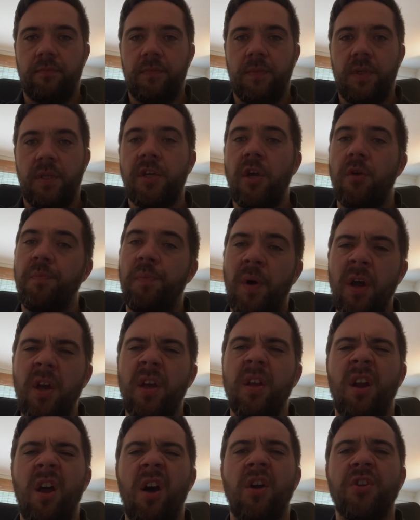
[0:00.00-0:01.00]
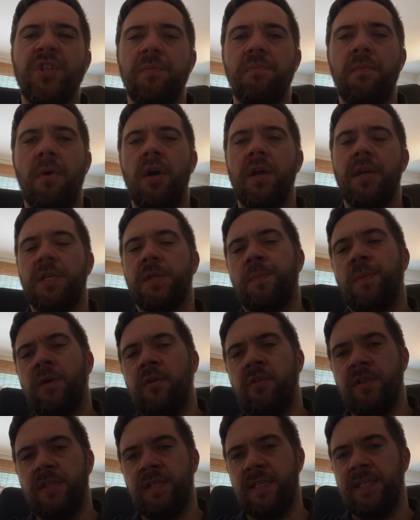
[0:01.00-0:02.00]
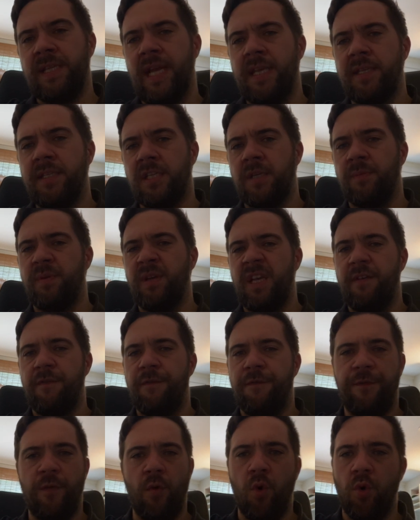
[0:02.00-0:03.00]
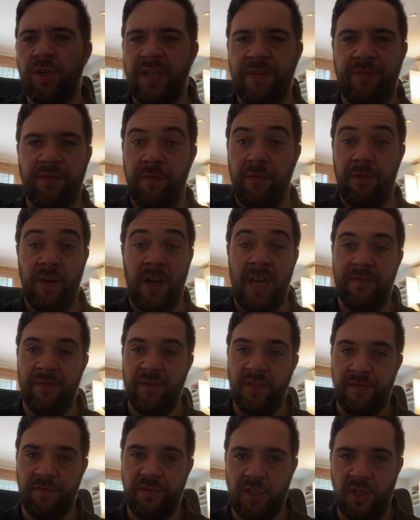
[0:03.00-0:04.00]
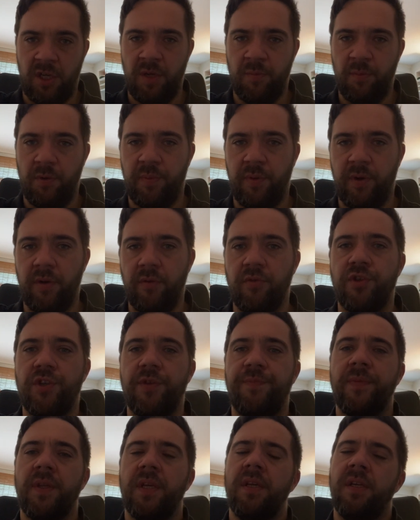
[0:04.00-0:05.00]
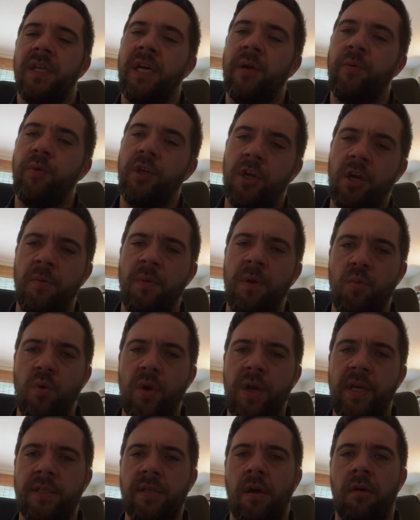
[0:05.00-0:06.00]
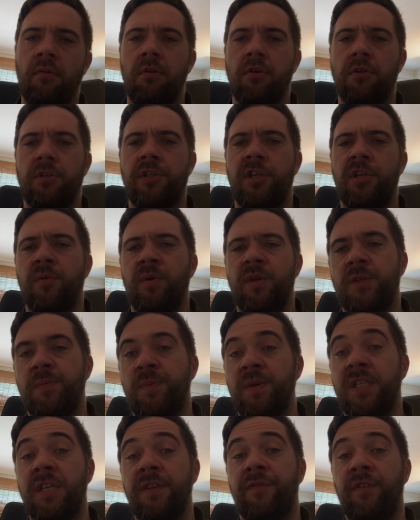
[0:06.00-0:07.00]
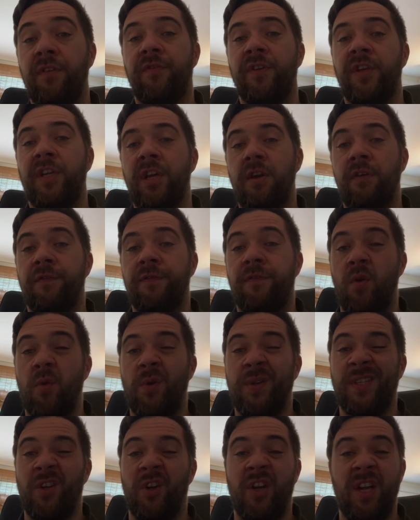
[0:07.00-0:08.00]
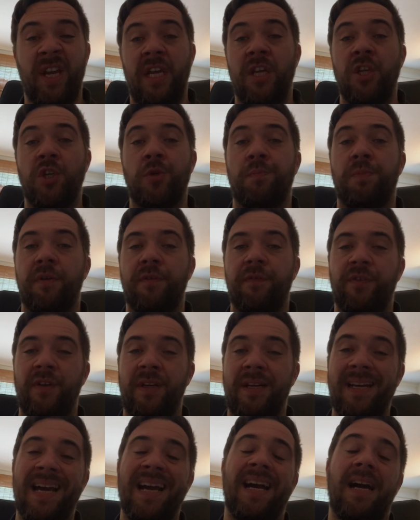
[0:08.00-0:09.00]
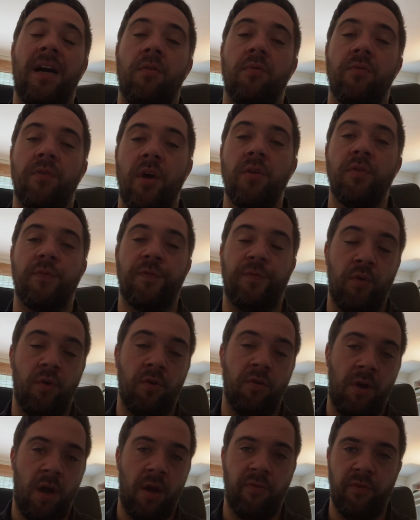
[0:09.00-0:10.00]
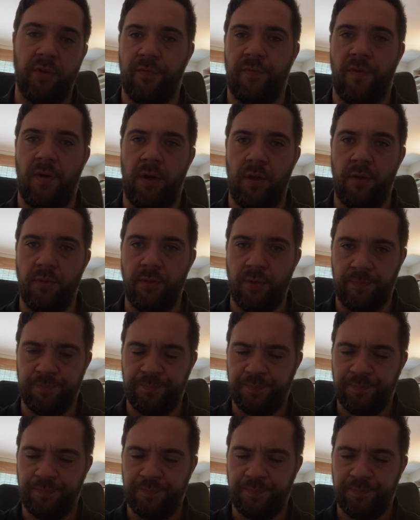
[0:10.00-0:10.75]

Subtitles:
So by and large, in my experience, there tends to be 4 different flavours of SIAM approach. Now in the coming weeks, I'll look to do a specific video focusing on each, but for now, those 4 are as follows.